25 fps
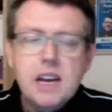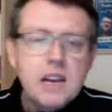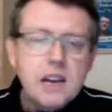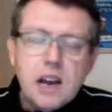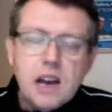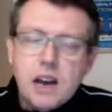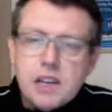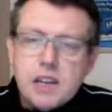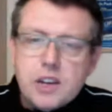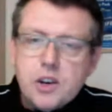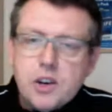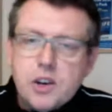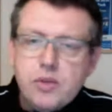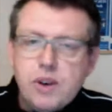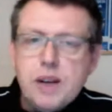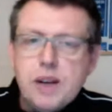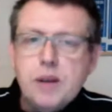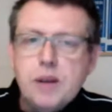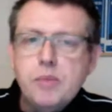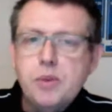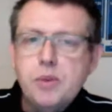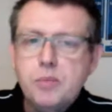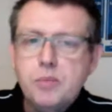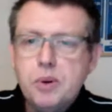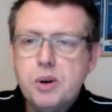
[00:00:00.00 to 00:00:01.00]
an
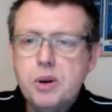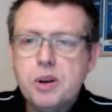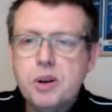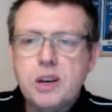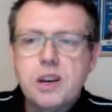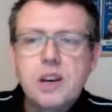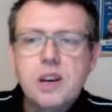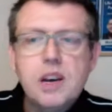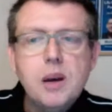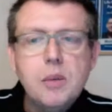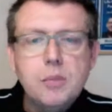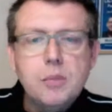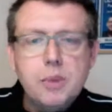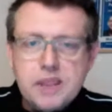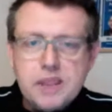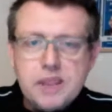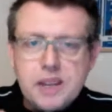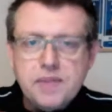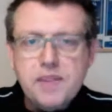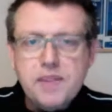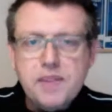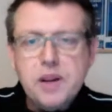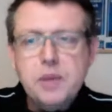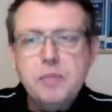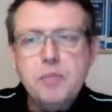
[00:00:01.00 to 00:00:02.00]
incredible book, but
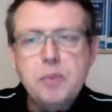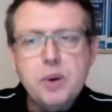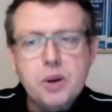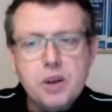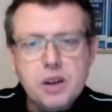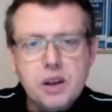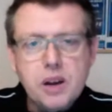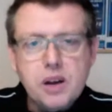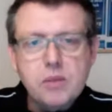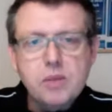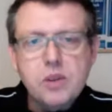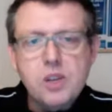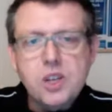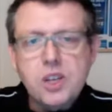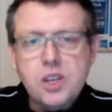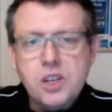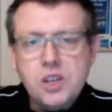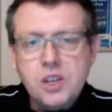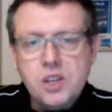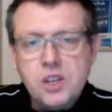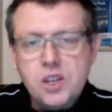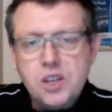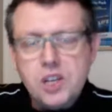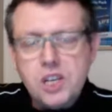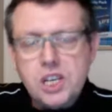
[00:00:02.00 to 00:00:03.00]
definitely a book that I would
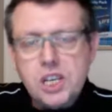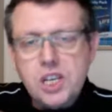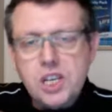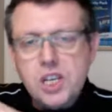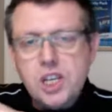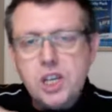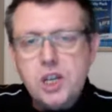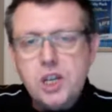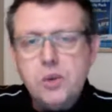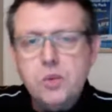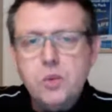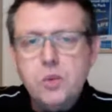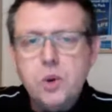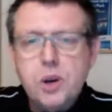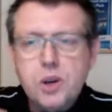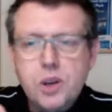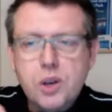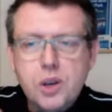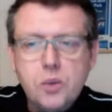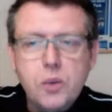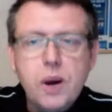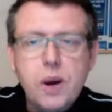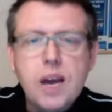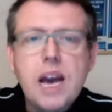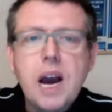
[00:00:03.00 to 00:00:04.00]
suggest that you work
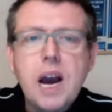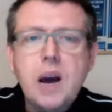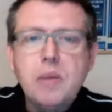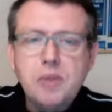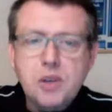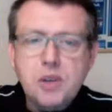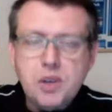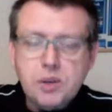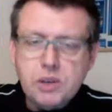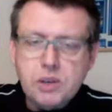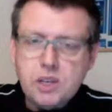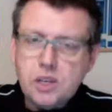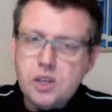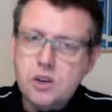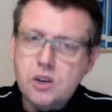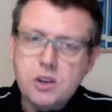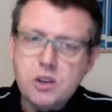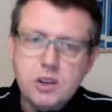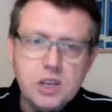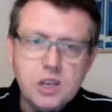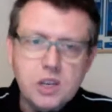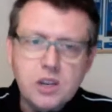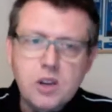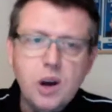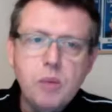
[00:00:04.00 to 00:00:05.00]
your way up to. It's not
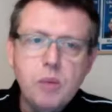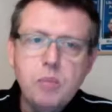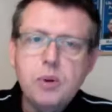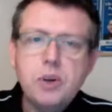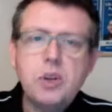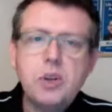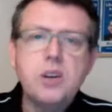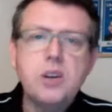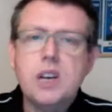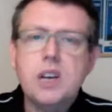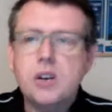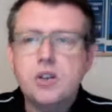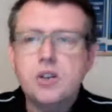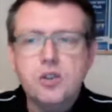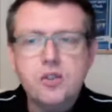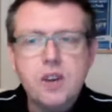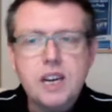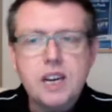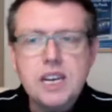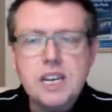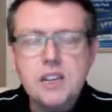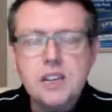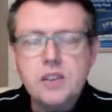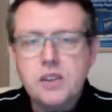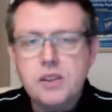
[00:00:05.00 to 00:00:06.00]
a book you go
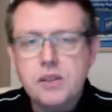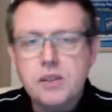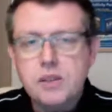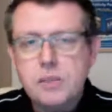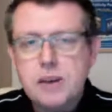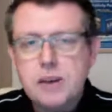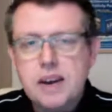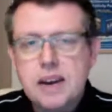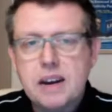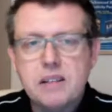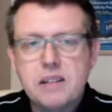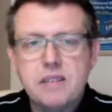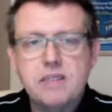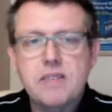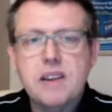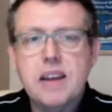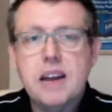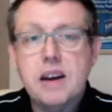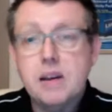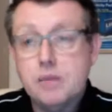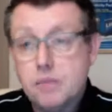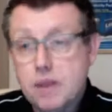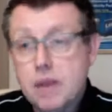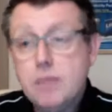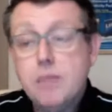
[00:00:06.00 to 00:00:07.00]
straight into, The Power of
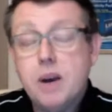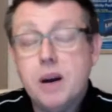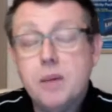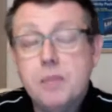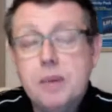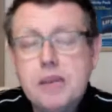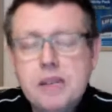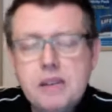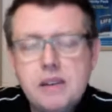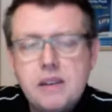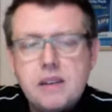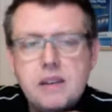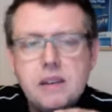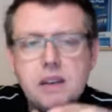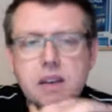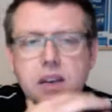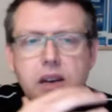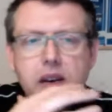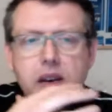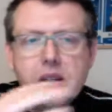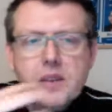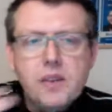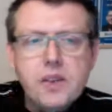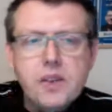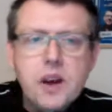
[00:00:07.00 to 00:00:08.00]
Now, in my opinion.
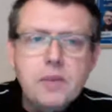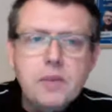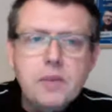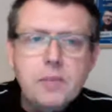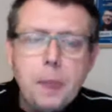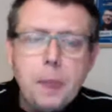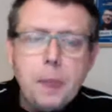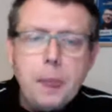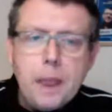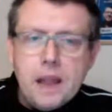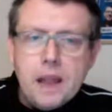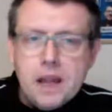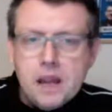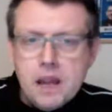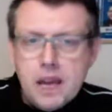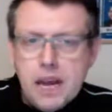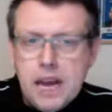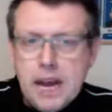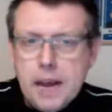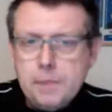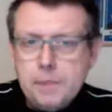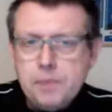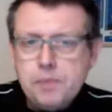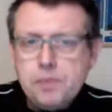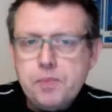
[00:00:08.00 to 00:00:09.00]
So
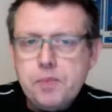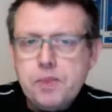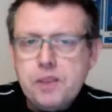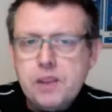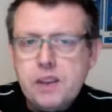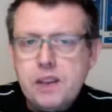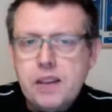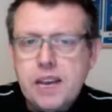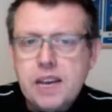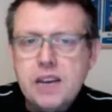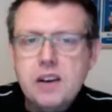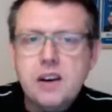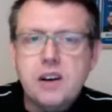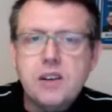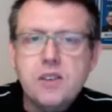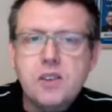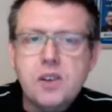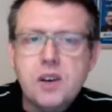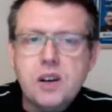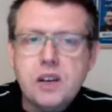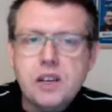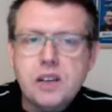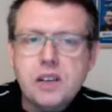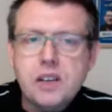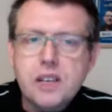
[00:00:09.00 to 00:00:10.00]
Eckhart
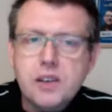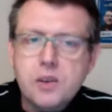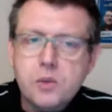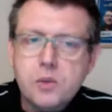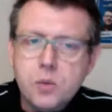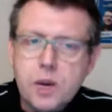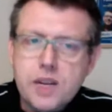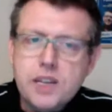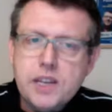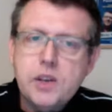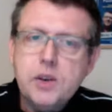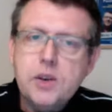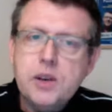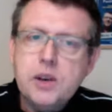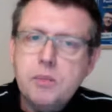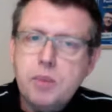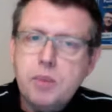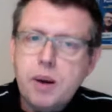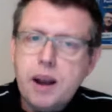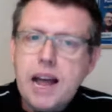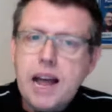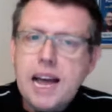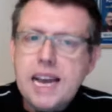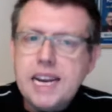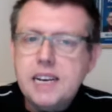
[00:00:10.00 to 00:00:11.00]
Tolle says, when you
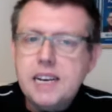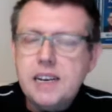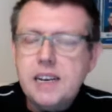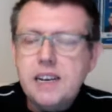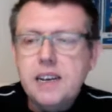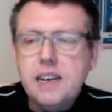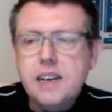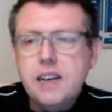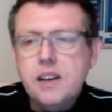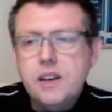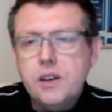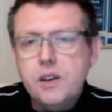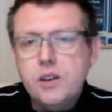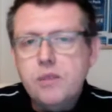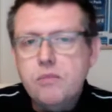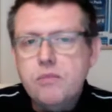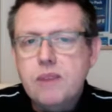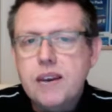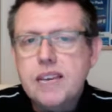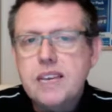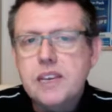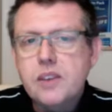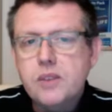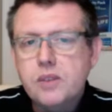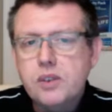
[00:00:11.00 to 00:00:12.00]
complain, you
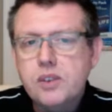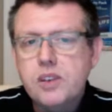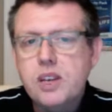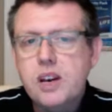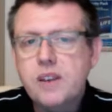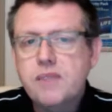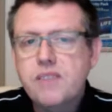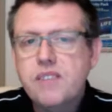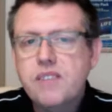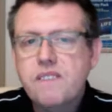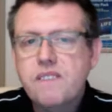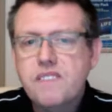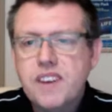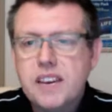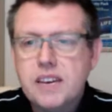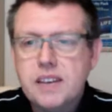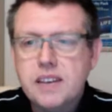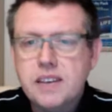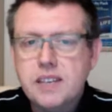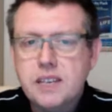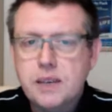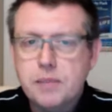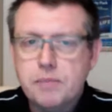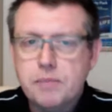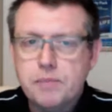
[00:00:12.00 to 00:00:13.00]
make yourself a
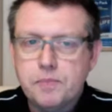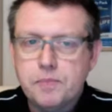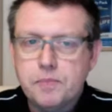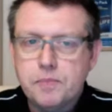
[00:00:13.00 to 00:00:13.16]
victim.